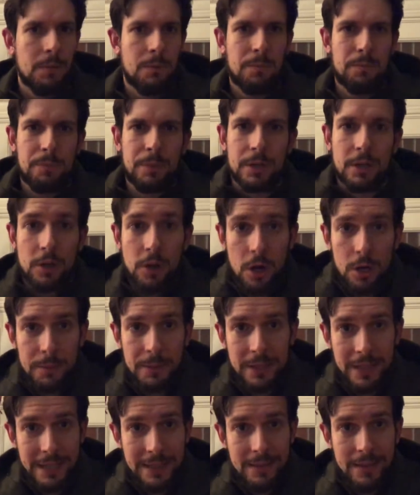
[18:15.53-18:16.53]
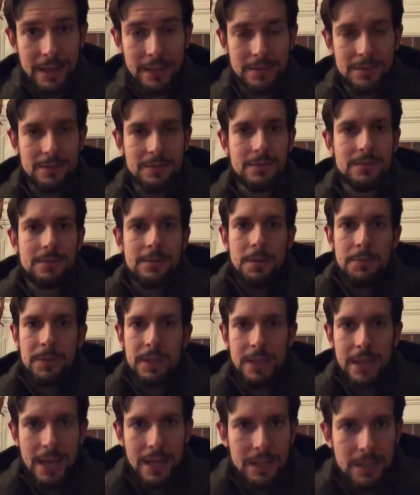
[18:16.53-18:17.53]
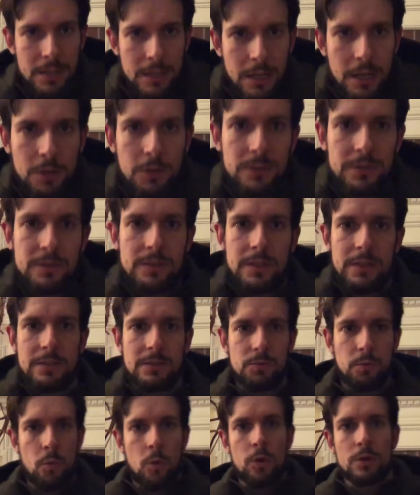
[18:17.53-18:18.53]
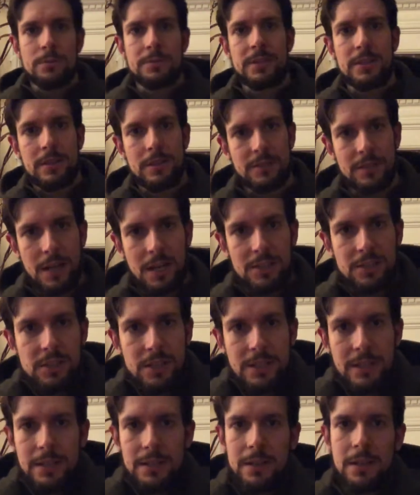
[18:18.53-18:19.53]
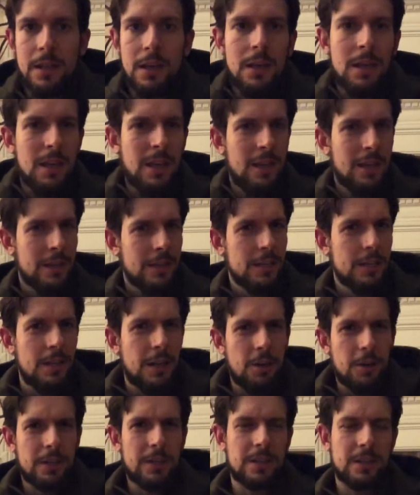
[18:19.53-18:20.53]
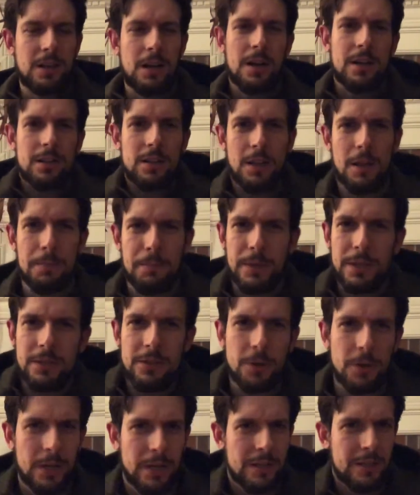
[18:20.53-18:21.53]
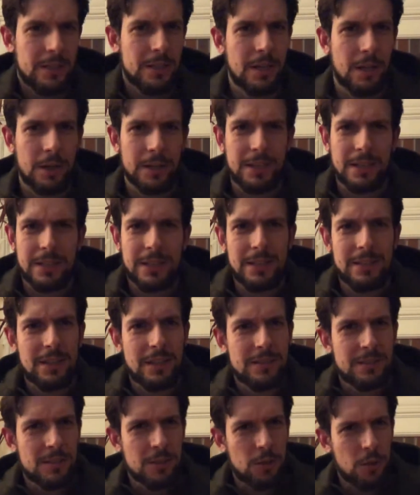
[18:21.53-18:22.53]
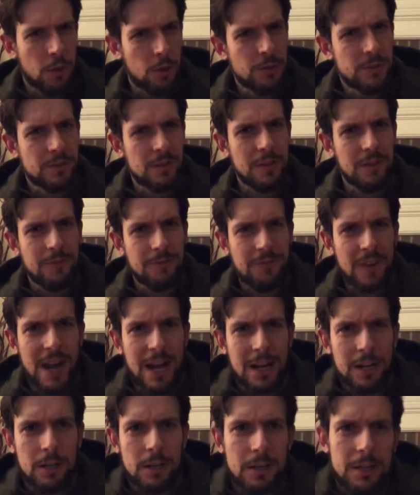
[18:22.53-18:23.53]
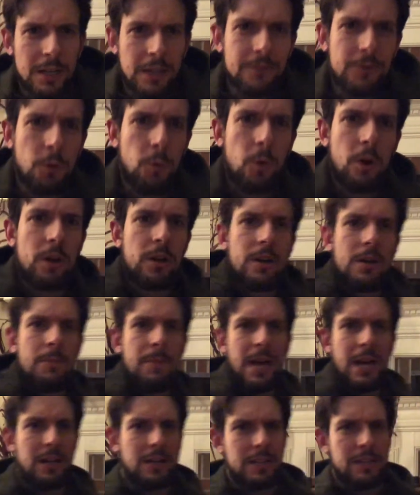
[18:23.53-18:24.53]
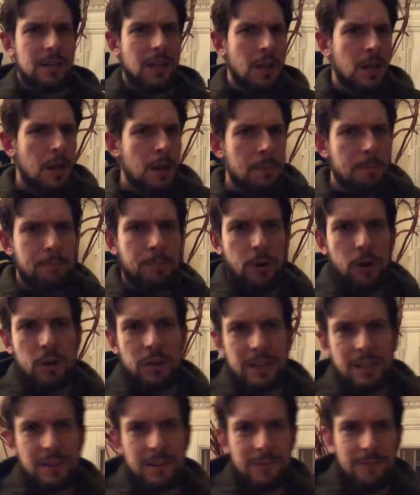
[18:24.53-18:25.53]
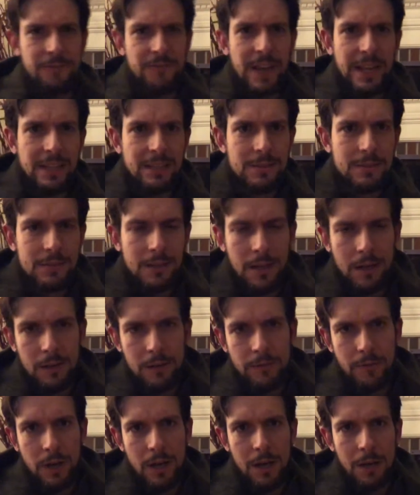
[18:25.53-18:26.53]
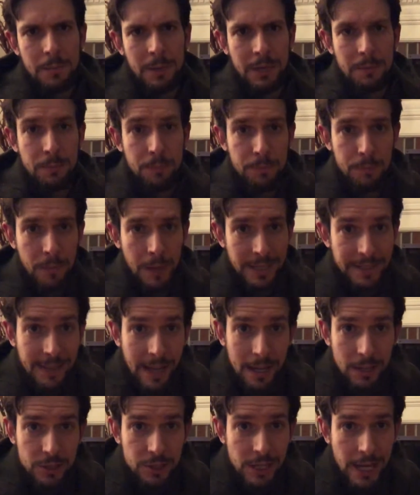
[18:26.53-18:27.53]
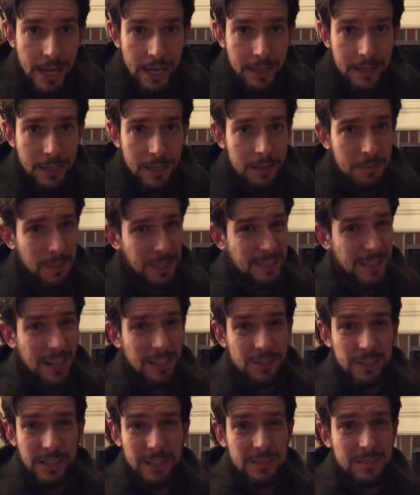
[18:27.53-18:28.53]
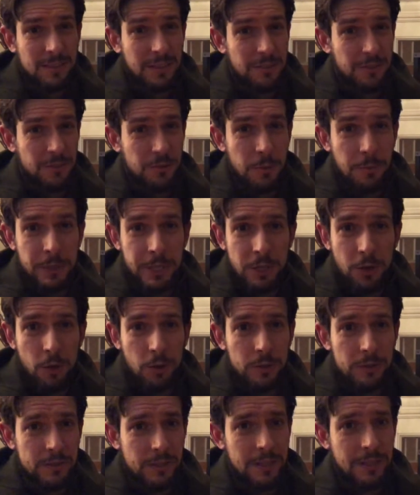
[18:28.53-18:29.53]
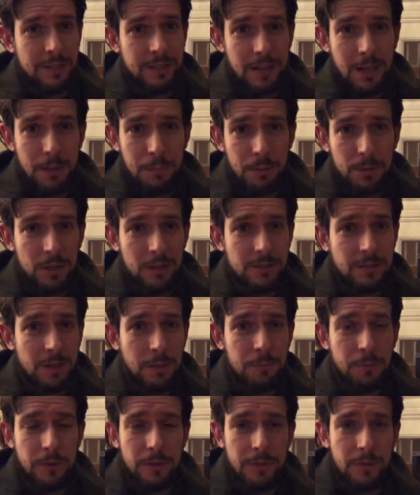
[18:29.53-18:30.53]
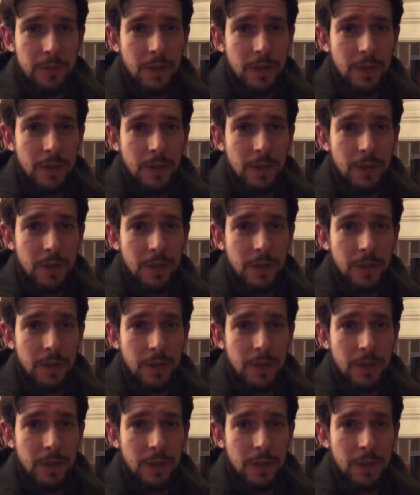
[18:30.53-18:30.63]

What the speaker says: But a garment like this is something that is warm to the touch. I can cuddle up into it. I can get nice and close to the fire. I don't have to worry about it burning the face of my down jacket. My down jacket's got so many holes in it that I plugged up with